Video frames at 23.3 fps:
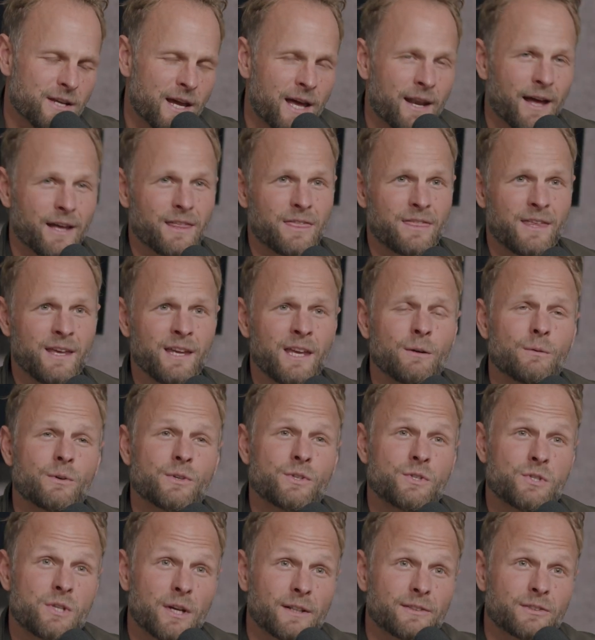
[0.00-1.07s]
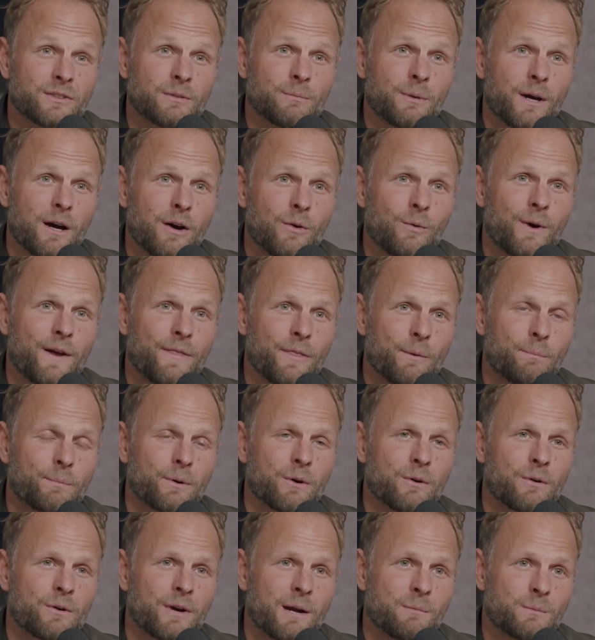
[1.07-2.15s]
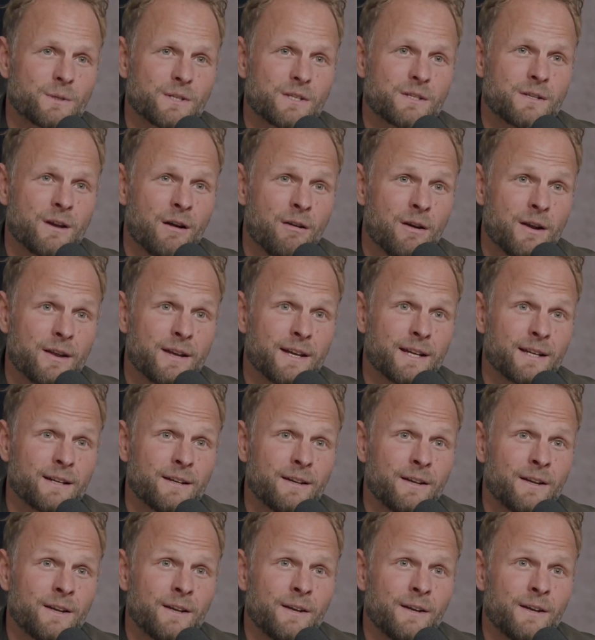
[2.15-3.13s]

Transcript: And I think it was just about when the program was starting,